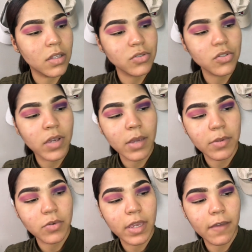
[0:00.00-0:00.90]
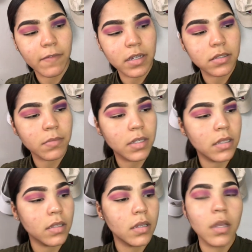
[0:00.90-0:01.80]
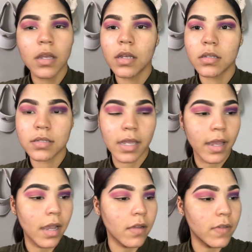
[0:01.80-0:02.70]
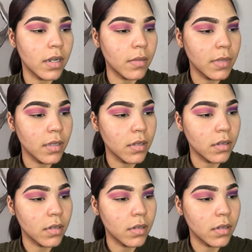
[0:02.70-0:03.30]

Don't you hate when you can't find something? It's like aggravating me.